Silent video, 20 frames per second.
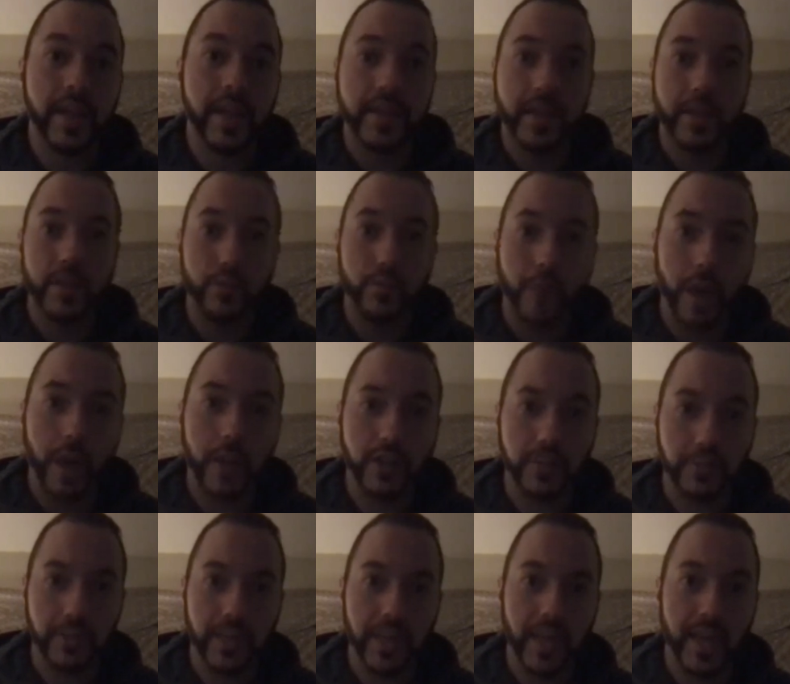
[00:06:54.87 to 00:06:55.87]
that you
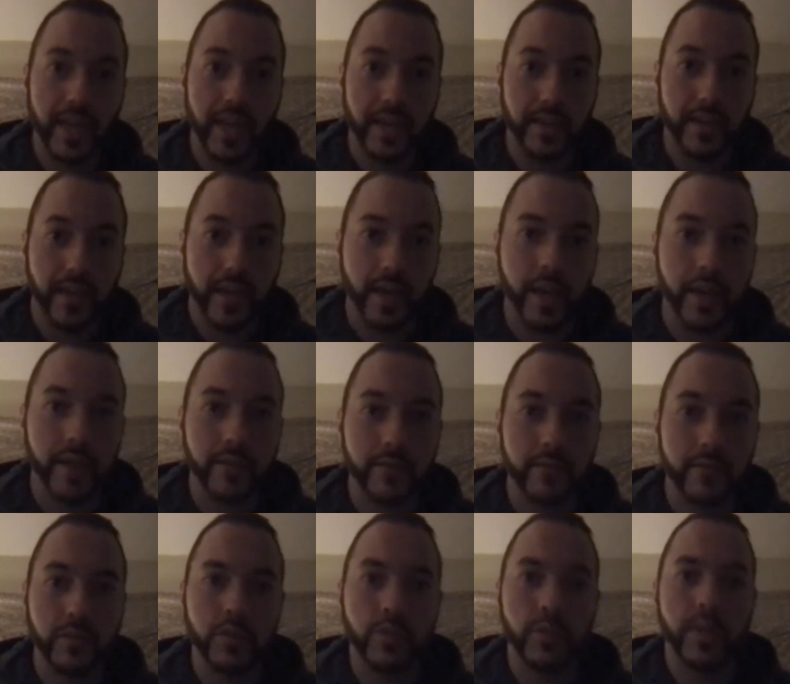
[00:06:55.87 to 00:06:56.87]
possibly can at
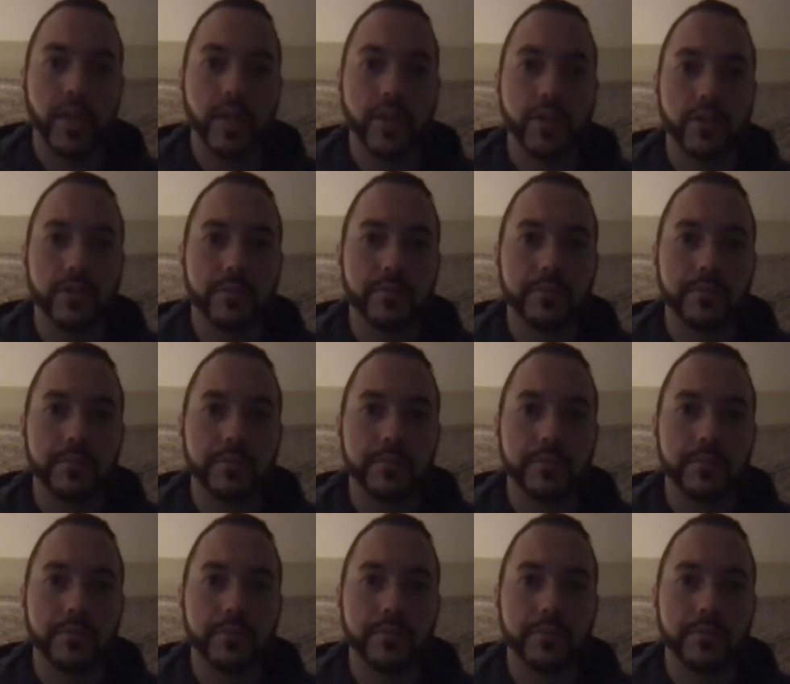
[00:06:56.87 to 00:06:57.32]
UNH?